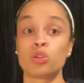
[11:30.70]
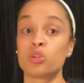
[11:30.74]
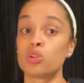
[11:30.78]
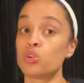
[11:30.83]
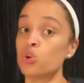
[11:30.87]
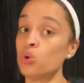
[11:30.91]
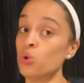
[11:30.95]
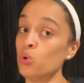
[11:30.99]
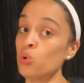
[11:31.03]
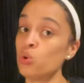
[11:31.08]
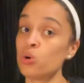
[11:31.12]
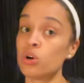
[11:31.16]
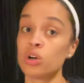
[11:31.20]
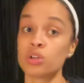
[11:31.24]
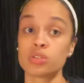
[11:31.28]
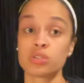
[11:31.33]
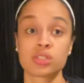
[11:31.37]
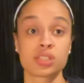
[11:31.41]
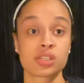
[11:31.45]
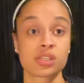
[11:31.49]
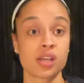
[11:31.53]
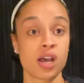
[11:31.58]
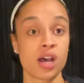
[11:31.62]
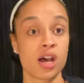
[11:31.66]
Google
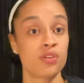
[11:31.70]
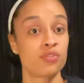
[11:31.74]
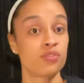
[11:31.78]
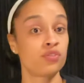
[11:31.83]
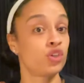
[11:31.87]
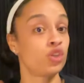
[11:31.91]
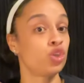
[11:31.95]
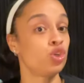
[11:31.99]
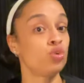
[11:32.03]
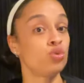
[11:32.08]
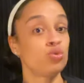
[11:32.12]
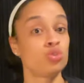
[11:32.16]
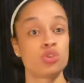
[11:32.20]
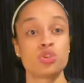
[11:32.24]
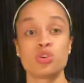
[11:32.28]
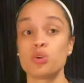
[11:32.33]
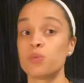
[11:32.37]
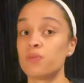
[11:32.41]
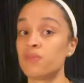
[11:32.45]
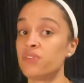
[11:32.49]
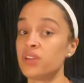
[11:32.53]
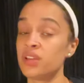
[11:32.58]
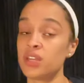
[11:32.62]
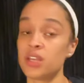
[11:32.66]
stuff,
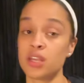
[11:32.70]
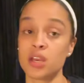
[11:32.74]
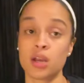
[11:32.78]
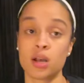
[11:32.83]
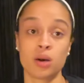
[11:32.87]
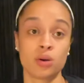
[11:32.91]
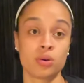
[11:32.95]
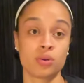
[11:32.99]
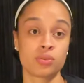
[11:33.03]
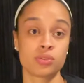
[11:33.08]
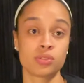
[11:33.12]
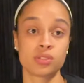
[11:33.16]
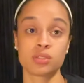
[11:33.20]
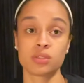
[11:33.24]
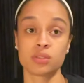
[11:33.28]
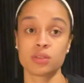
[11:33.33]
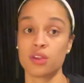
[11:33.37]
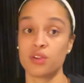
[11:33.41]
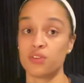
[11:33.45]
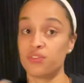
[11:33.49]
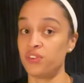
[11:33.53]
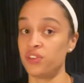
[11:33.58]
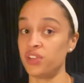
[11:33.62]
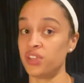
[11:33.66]
YouTube videos,
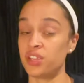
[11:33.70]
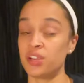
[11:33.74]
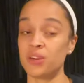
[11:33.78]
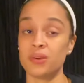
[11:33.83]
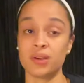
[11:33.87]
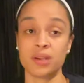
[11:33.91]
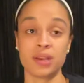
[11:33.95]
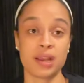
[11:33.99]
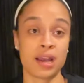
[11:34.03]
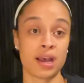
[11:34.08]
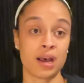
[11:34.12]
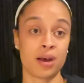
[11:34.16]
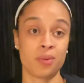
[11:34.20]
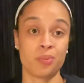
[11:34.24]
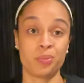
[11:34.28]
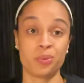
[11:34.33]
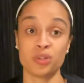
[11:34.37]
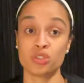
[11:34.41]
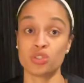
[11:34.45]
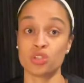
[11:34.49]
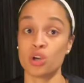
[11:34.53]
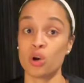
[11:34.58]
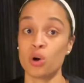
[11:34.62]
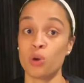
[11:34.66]
Figure it out.
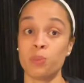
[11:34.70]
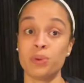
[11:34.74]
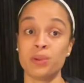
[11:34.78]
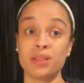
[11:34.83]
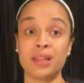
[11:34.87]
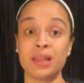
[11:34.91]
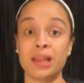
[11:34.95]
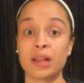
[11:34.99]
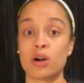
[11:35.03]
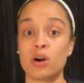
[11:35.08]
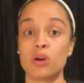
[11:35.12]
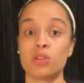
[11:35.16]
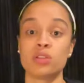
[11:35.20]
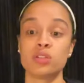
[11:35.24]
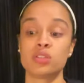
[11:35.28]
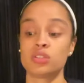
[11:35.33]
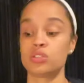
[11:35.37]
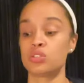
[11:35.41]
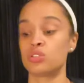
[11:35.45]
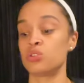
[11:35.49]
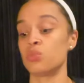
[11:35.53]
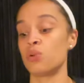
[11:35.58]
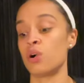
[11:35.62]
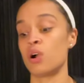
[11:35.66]
But don't be like, oh, this
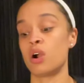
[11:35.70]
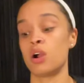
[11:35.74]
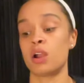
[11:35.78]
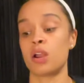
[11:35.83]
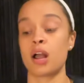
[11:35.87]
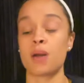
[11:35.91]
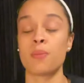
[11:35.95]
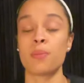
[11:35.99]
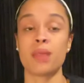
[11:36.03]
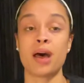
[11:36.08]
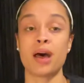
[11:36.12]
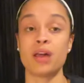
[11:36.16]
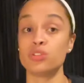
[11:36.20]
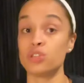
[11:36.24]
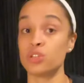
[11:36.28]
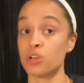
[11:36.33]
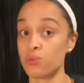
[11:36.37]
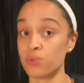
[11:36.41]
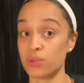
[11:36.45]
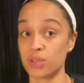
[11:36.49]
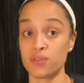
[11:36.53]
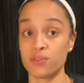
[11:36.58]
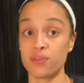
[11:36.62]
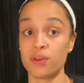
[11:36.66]
is too hard. I'm not.
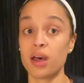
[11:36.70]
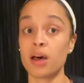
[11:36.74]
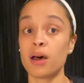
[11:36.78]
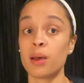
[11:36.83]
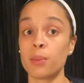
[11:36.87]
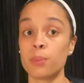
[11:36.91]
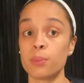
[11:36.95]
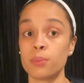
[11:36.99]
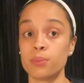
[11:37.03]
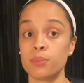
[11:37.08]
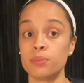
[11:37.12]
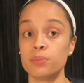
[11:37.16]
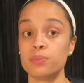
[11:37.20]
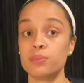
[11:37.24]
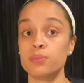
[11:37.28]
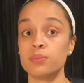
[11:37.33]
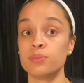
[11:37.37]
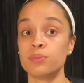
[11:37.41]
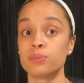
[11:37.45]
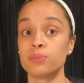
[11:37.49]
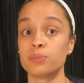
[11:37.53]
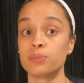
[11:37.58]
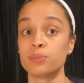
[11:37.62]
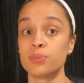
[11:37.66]
Don't give up
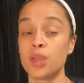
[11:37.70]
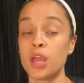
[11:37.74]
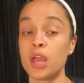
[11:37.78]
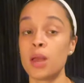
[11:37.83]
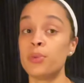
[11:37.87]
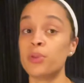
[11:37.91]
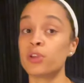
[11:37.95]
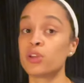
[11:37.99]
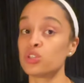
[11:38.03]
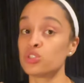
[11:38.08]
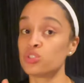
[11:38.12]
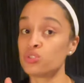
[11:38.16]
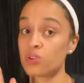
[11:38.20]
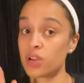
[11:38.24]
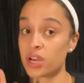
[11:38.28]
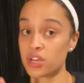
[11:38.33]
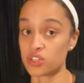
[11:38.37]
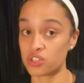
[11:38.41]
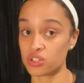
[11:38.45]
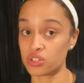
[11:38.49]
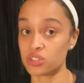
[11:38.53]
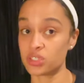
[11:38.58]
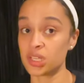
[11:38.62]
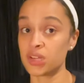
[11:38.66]
because you
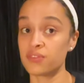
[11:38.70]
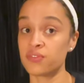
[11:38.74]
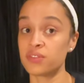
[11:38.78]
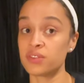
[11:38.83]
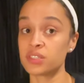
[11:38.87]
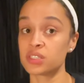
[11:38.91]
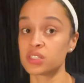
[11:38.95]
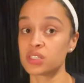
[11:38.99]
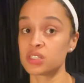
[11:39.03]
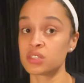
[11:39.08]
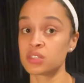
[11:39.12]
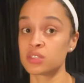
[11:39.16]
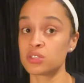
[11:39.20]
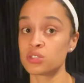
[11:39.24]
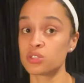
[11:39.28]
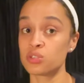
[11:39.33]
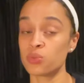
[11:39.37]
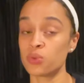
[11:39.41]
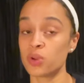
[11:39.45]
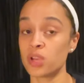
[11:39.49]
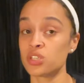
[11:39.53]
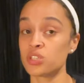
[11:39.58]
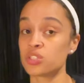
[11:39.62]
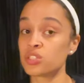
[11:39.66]
got yourself into this
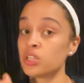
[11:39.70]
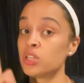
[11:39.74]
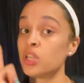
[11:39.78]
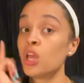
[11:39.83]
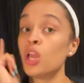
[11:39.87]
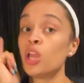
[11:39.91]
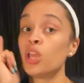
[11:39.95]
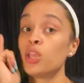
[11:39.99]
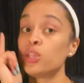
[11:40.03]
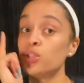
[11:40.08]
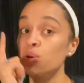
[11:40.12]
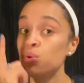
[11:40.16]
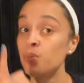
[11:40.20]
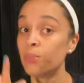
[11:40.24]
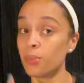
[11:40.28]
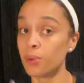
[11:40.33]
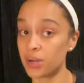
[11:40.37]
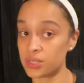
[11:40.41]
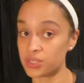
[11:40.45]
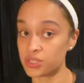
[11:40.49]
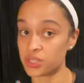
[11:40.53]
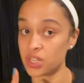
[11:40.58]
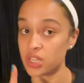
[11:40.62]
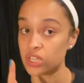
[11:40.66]
situation. You
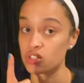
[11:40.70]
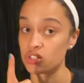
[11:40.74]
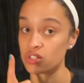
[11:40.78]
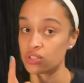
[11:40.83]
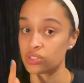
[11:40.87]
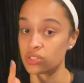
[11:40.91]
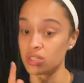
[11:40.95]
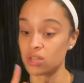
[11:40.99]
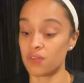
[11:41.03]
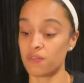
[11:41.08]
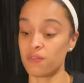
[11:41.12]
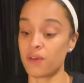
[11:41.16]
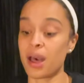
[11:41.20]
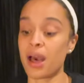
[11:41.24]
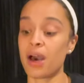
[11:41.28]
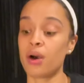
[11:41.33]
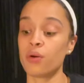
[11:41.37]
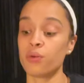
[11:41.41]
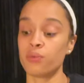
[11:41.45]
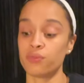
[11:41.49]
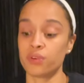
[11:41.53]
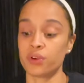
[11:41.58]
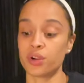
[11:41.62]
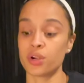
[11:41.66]
must get yourself
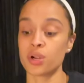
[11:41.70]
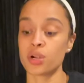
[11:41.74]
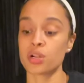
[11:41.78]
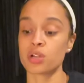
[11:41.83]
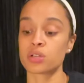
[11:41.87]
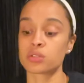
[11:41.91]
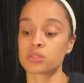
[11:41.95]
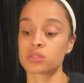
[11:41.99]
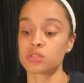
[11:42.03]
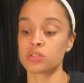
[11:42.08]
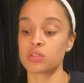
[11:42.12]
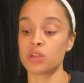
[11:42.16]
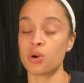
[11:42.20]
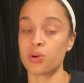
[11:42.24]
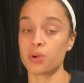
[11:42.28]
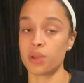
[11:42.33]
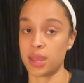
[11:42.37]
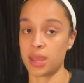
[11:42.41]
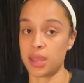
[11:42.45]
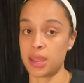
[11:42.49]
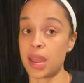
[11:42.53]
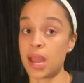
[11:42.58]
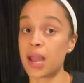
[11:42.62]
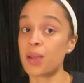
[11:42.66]
out, Virgs.
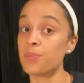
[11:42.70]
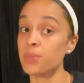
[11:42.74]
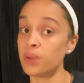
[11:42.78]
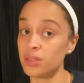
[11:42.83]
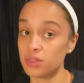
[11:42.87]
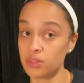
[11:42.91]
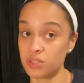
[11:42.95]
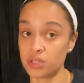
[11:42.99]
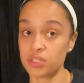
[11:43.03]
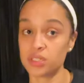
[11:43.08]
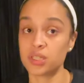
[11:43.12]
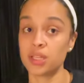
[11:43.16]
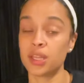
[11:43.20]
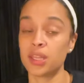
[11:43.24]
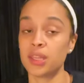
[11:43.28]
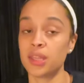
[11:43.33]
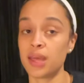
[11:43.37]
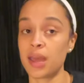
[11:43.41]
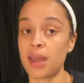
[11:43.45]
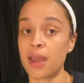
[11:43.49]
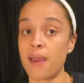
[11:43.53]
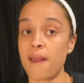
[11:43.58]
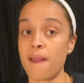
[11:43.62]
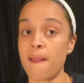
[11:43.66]
Okay? I've been there, done
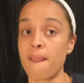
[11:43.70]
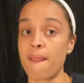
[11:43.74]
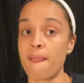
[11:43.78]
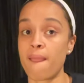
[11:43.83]
that.